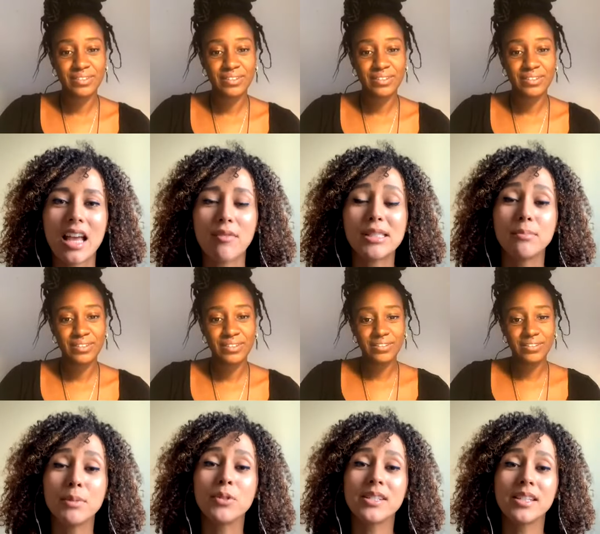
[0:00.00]
Speaker 1: FCB
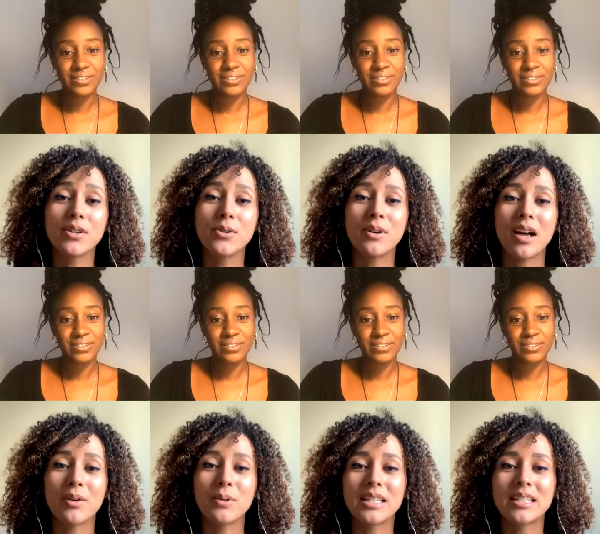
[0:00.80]
Brazil. I
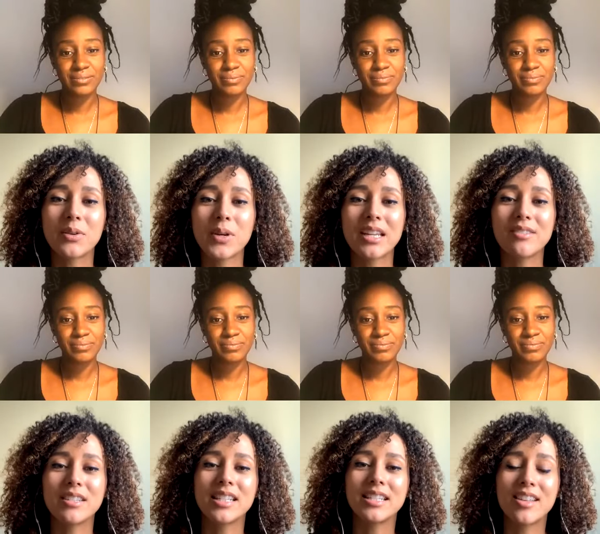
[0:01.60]
was a creative
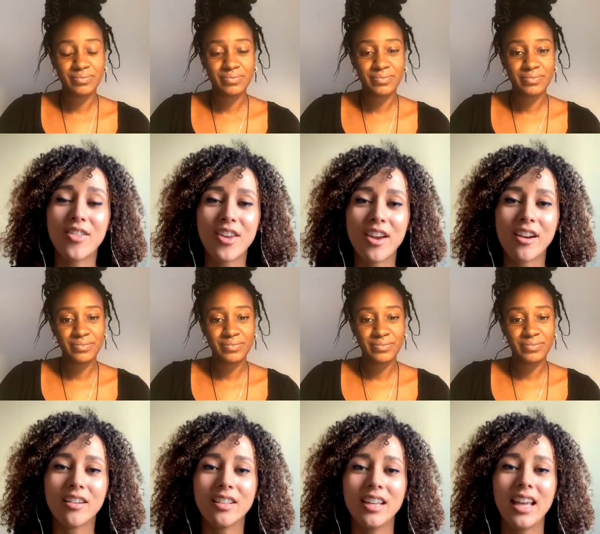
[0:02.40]
assistant there.
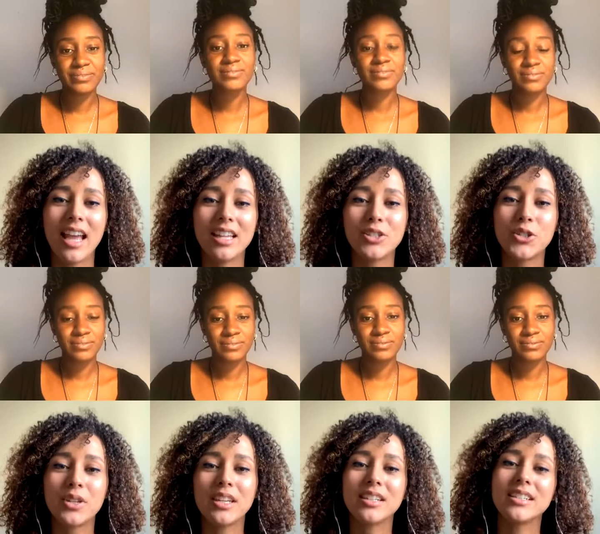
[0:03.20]
And two
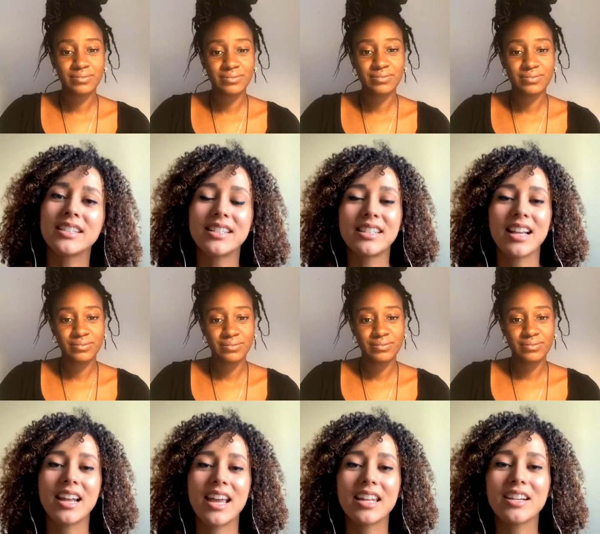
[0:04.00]
years
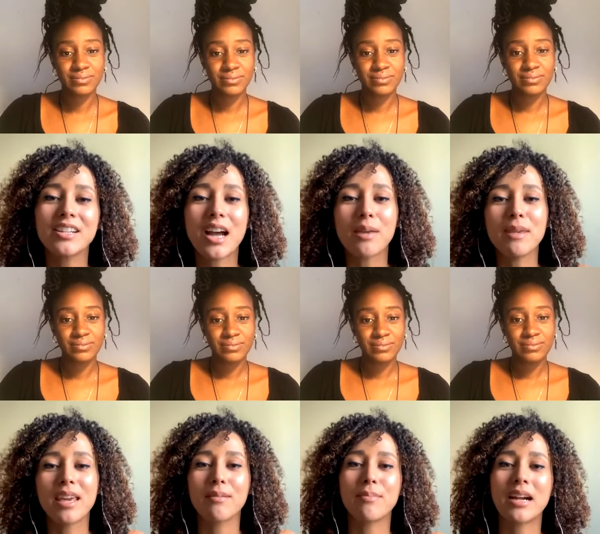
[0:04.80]
later, I
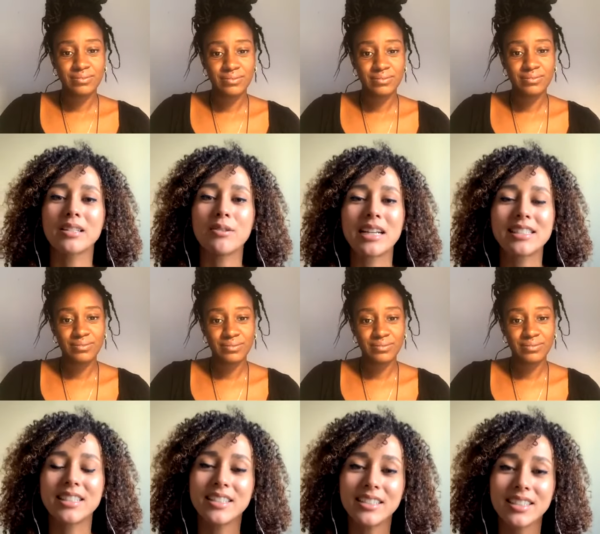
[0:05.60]
became art
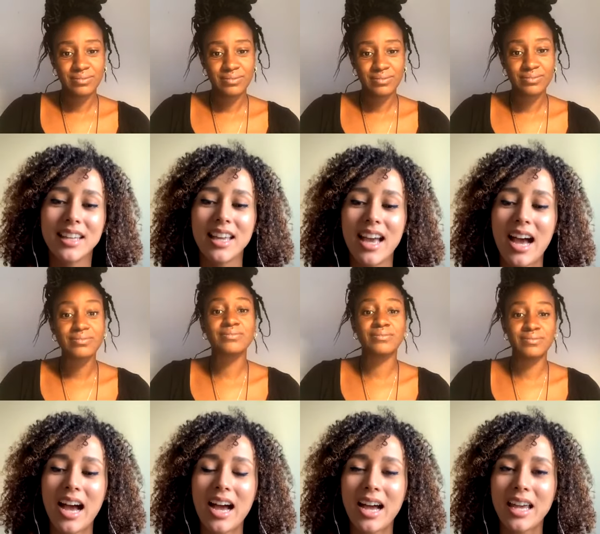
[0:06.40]
director.
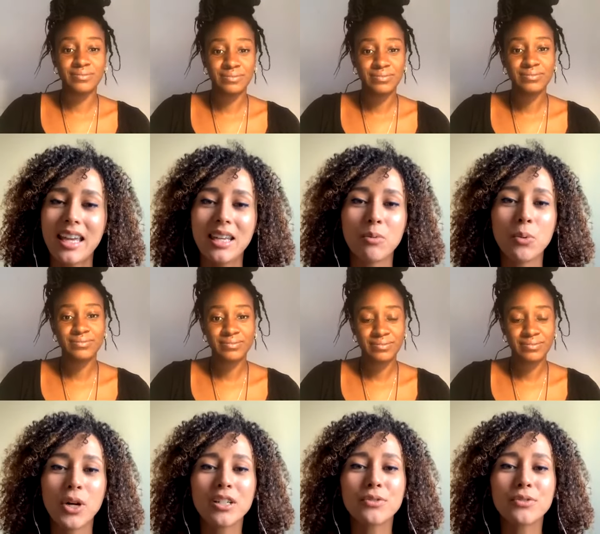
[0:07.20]
I worked